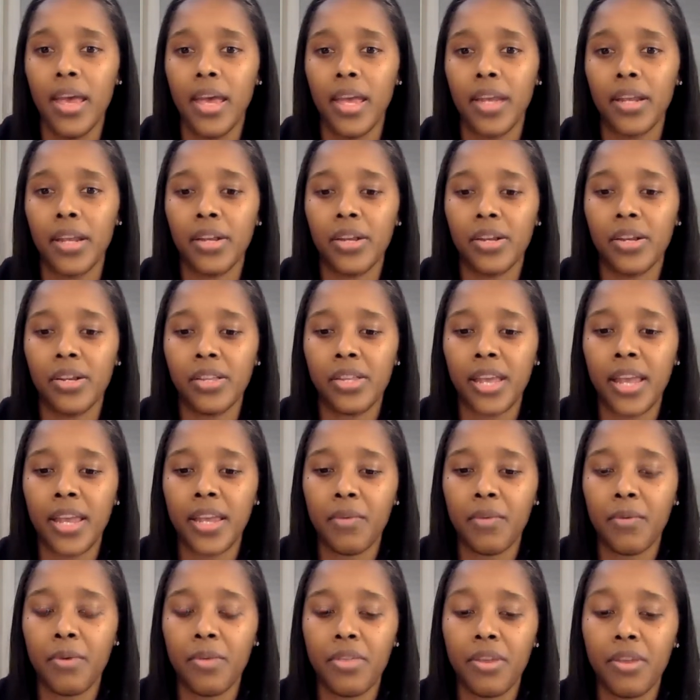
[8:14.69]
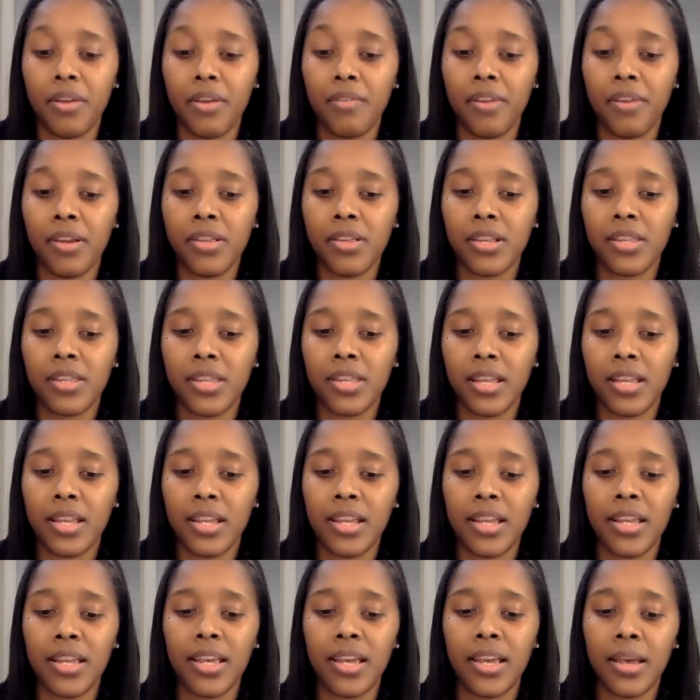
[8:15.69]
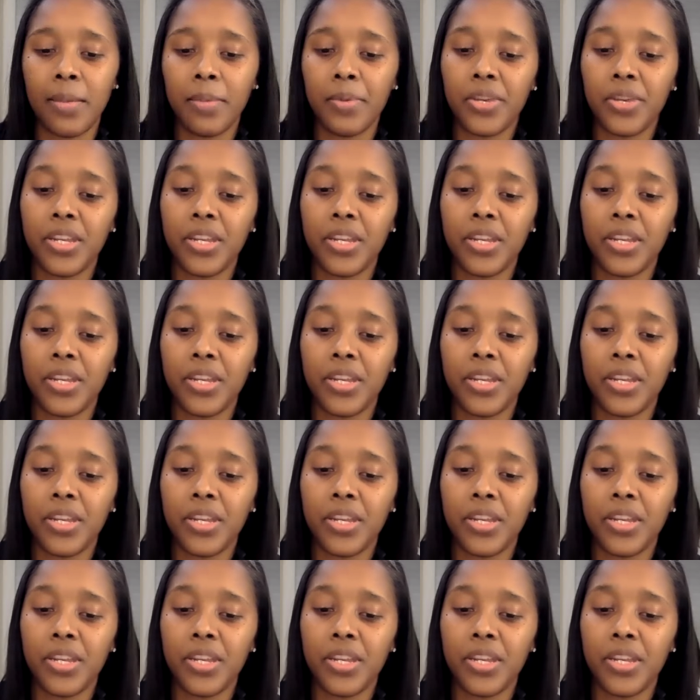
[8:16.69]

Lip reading: and understanding with her versatility.